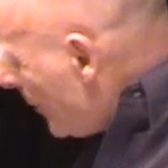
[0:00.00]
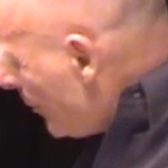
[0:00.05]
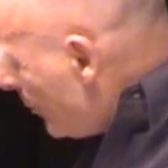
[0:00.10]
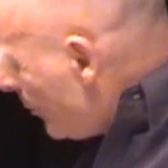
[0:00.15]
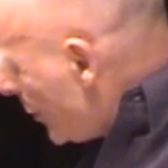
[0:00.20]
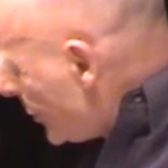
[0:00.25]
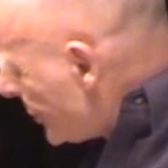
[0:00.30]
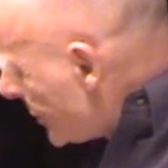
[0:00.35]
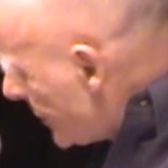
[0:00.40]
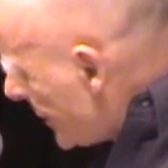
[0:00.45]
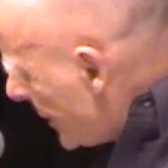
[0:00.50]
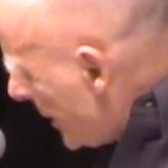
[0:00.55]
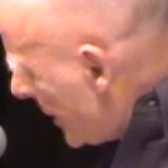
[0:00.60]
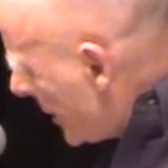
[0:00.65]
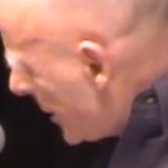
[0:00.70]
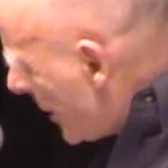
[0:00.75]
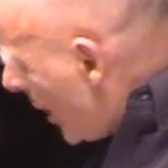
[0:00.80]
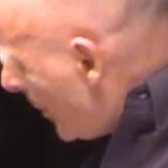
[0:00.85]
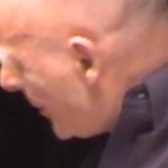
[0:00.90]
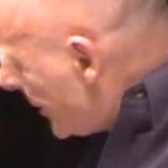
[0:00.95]
much of the
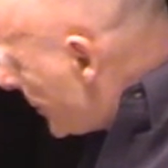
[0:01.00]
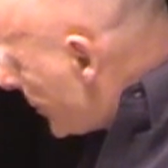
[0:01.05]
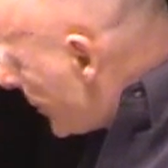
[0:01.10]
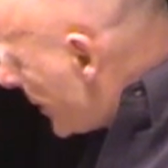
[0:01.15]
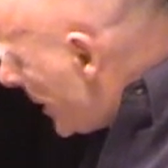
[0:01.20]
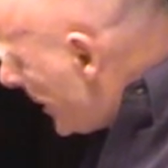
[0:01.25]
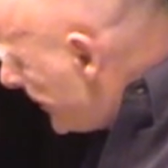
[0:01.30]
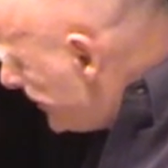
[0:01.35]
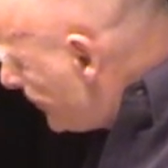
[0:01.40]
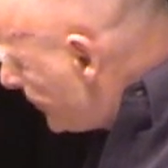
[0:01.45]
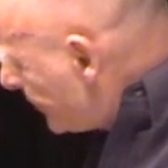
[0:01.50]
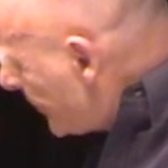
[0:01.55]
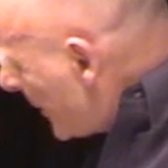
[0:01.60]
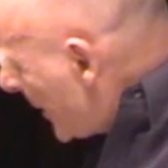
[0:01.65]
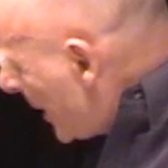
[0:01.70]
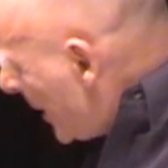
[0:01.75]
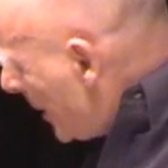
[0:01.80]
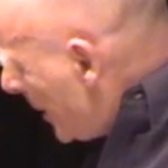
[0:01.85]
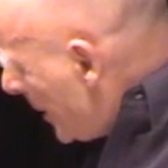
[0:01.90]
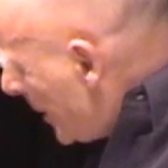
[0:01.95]
commentary
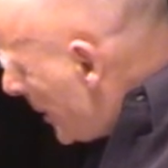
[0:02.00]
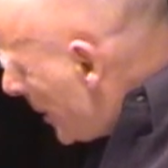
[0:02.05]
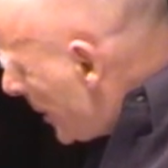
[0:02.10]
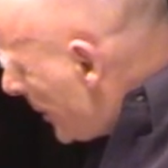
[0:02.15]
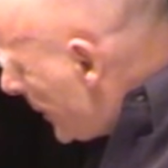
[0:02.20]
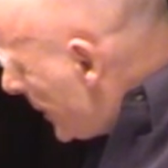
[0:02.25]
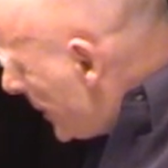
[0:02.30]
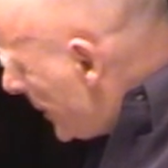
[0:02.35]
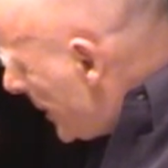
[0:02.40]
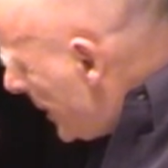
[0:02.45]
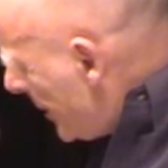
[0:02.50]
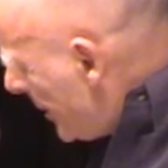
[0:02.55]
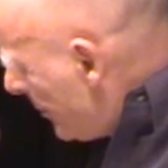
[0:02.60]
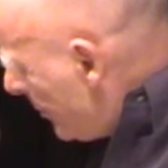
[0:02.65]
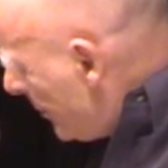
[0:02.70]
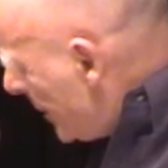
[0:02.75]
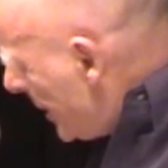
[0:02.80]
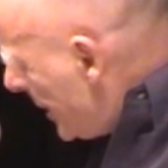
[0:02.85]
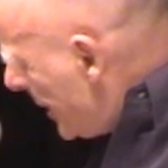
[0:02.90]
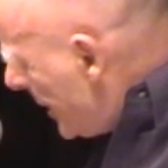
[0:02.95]
out of in the
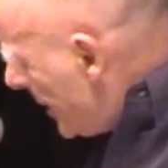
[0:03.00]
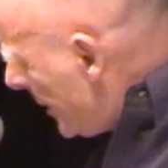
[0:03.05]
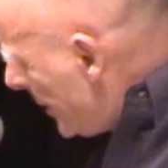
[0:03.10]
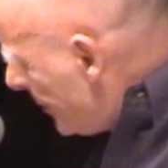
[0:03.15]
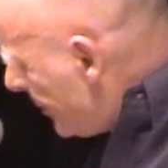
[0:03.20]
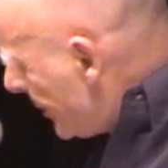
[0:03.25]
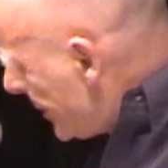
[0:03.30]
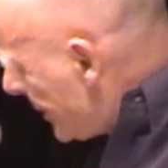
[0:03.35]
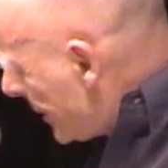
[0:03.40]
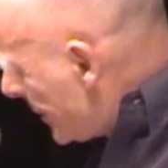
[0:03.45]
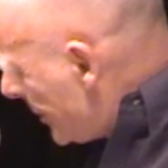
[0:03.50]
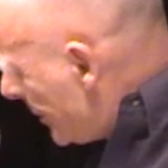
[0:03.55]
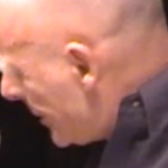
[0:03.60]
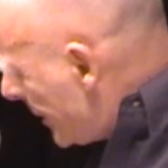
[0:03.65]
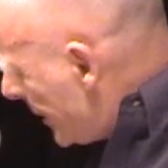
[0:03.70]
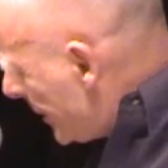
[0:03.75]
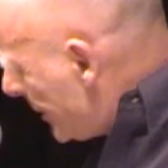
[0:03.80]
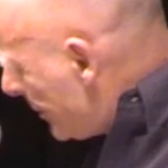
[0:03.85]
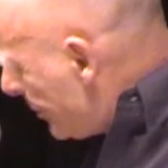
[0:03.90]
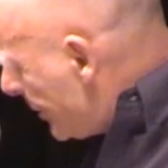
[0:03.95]
media,
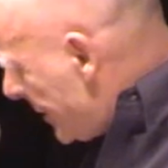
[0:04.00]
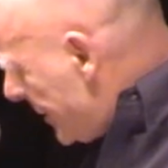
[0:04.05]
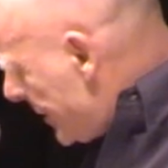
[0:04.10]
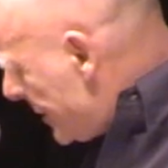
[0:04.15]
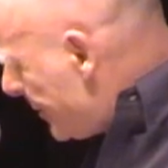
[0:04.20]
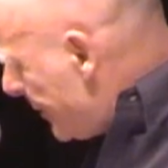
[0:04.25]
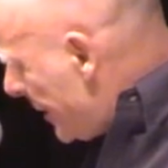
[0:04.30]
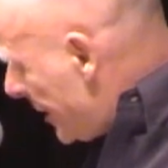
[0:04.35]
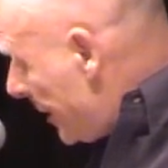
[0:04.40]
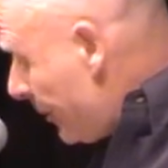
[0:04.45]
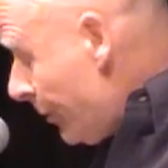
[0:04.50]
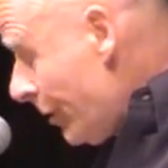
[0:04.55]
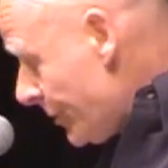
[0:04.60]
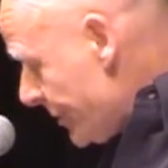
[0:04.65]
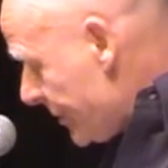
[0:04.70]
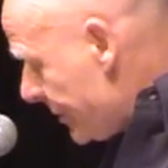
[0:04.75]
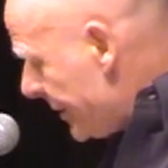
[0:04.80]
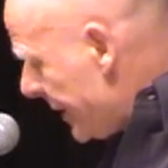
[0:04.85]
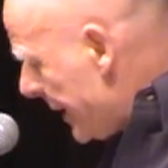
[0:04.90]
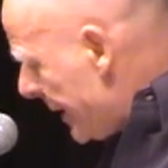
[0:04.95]
particularly in the British media, but
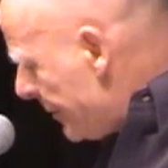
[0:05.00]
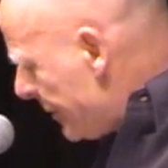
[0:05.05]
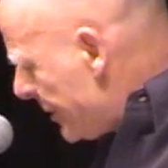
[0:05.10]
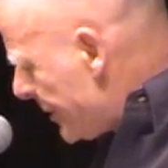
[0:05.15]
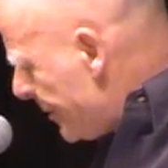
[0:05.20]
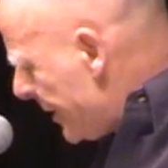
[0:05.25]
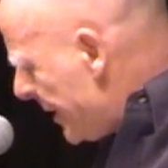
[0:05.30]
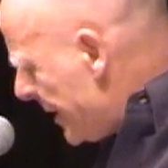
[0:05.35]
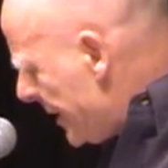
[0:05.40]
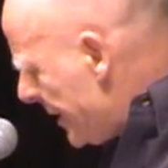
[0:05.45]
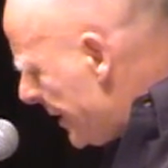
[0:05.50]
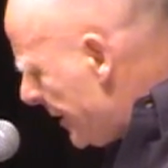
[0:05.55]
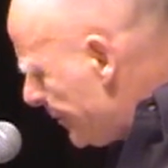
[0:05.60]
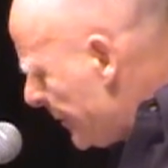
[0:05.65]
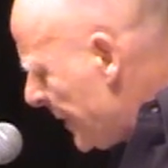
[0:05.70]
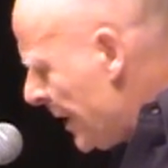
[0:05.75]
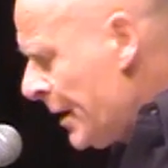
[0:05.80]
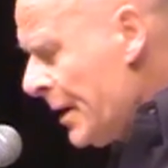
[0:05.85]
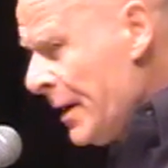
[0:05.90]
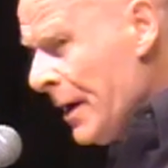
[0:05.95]
also in the Irish media,
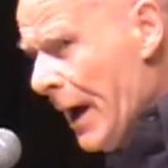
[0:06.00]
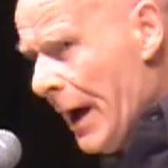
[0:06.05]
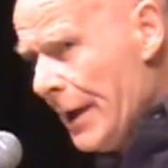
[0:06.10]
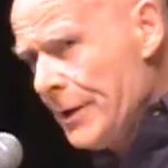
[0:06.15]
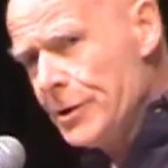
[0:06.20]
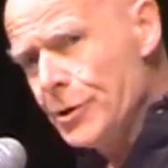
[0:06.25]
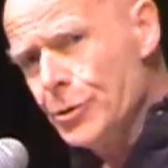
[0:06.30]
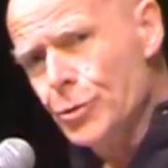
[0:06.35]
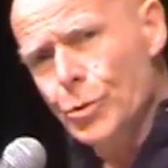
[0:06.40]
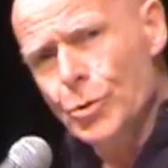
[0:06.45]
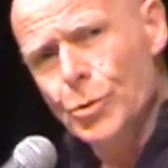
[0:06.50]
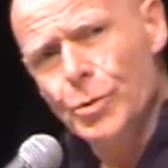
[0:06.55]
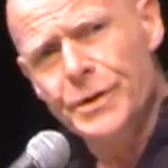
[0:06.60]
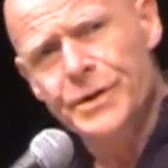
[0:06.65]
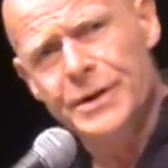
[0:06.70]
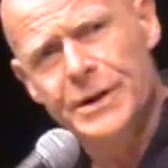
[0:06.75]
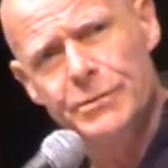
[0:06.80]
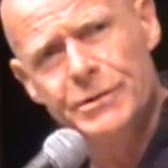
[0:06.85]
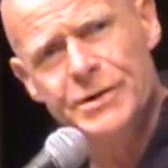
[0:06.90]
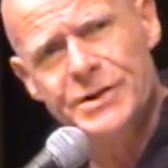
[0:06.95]
had to do
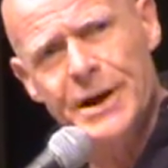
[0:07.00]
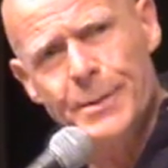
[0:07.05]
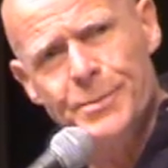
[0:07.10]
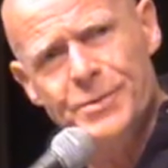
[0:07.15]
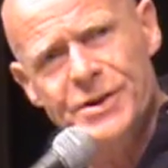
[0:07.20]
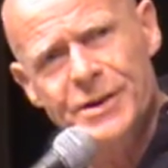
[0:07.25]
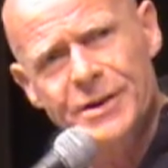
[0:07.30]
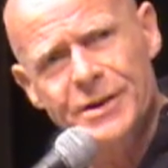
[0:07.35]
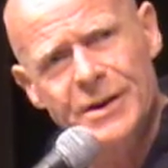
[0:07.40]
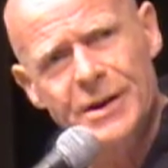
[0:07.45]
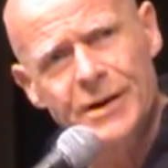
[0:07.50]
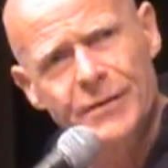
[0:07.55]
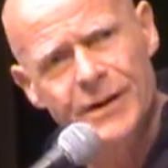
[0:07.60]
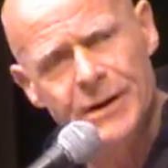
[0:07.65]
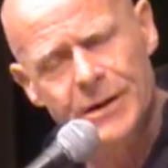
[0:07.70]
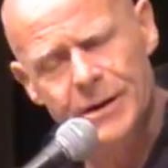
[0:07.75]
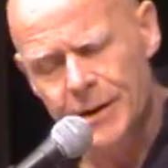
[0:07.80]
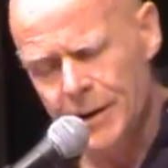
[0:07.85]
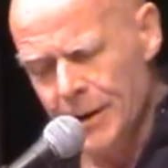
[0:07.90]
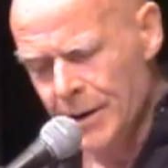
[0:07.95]
with the reception
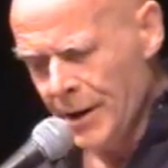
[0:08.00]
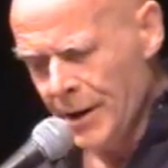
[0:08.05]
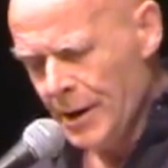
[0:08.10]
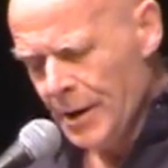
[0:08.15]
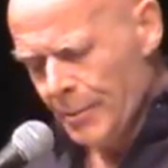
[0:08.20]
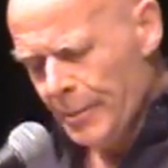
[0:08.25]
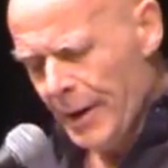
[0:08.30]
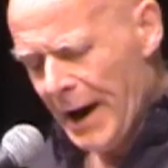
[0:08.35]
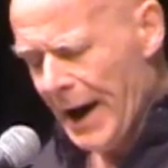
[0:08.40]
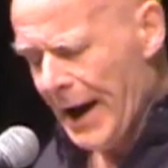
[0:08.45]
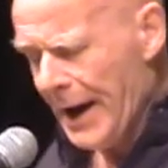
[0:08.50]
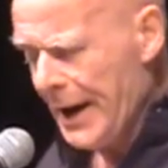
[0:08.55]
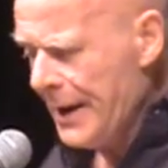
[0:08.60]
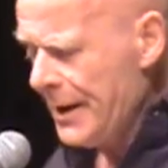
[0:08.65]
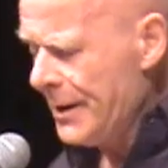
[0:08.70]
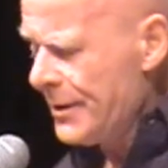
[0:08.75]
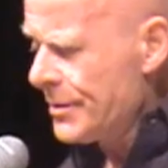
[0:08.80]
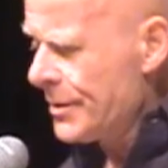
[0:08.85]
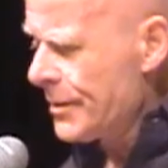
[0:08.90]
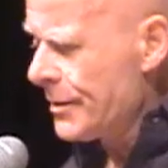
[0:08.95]
given
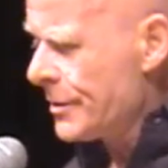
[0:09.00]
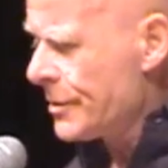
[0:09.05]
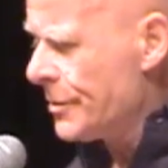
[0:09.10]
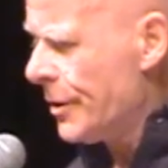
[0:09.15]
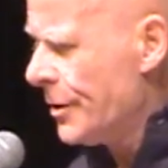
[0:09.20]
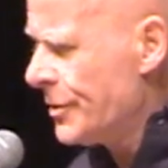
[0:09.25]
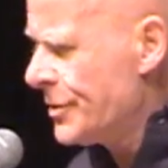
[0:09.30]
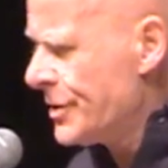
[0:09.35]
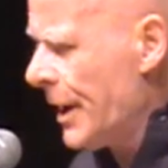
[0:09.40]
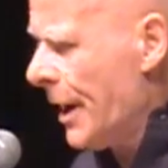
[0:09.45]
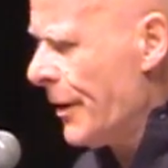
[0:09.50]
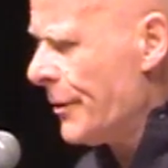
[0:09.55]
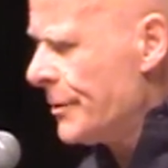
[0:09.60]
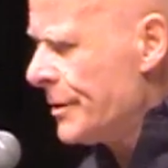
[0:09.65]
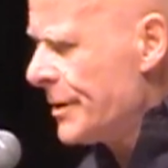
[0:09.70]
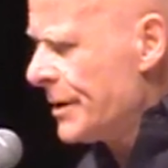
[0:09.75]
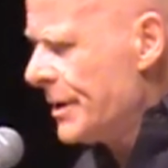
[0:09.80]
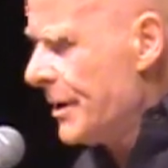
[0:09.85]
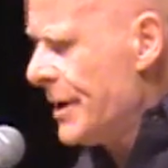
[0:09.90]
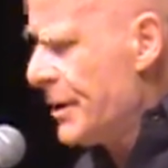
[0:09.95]
by sort of the crowds gathered
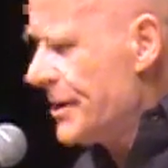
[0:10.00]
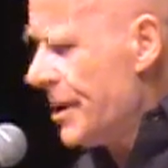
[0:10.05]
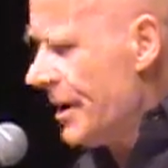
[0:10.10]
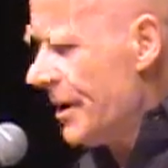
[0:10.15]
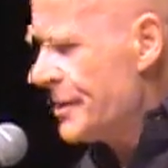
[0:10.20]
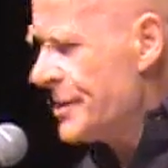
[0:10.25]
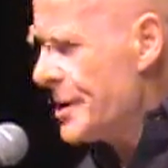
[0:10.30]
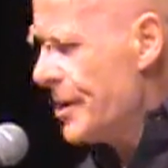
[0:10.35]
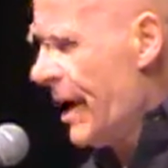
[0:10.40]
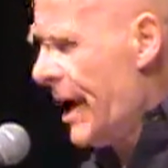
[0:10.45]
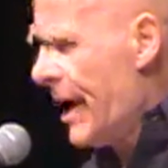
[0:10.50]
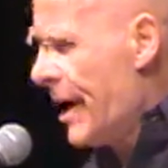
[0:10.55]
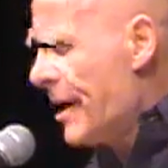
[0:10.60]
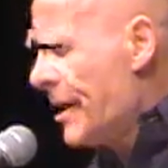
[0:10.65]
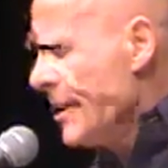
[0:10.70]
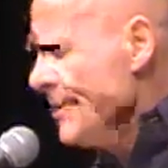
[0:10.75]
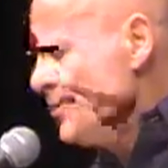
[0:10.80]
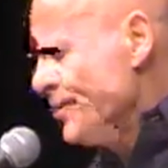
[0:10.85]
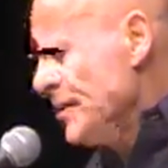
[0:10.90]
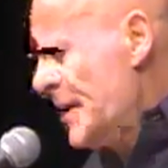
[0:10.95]
in Guildhall
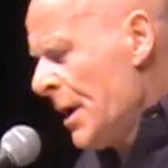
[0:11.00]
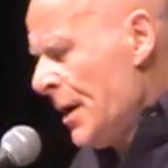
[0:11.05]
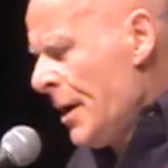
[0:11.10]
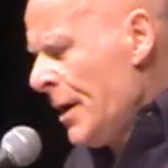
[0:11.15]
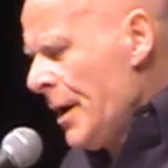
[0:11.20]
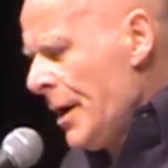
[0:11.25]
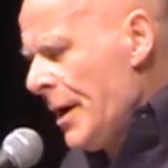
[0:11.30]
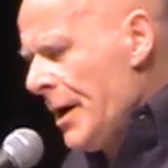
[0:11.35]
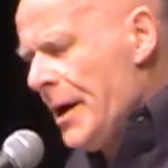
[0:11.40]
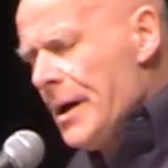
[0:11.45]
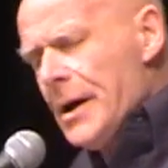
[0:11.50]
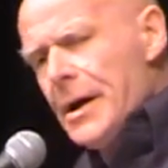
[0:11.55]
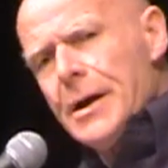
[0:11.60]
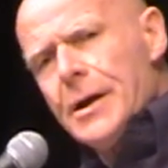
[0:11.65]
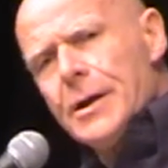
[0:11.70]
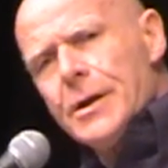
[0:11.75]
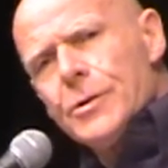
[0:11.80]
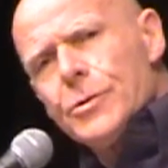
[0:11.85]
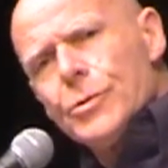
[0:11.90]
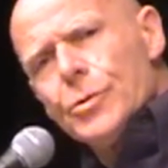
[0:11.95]
Square
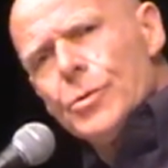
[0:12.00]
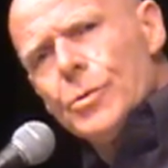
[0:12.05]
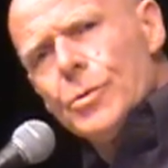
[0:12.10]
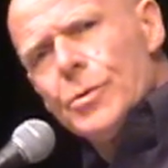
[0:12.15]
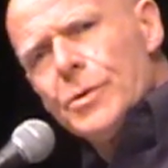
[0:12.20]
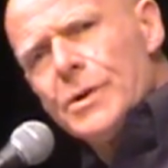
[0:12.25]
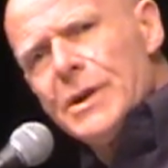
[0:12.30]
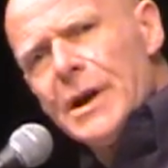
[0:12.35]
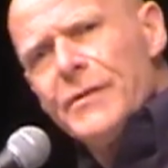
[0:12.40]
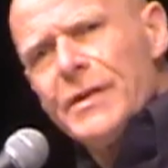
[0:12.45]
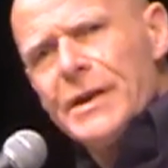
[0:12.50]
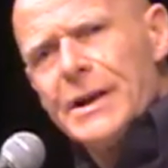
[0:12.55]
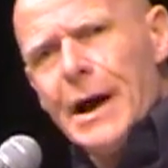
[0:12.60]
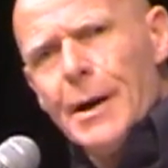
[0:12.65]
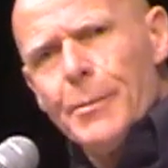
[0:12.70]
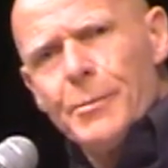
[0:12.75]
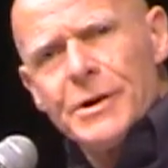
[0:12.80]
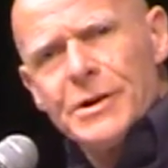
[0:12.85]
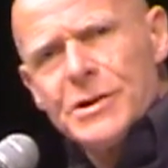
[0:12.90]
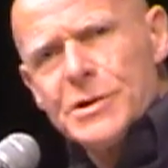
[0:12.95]
to David
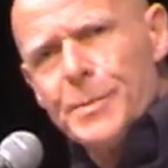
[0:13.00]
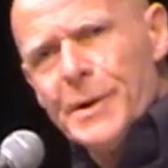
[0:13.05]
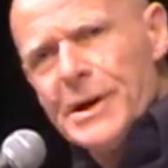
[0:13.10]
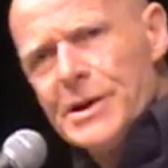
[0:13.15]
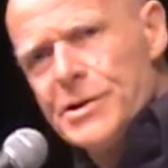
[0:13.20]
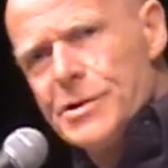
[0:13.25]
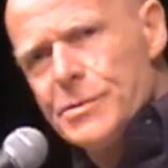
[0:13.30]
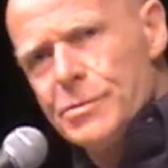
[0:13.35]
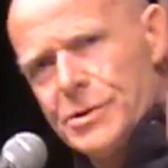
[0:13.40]
Cameron's speech,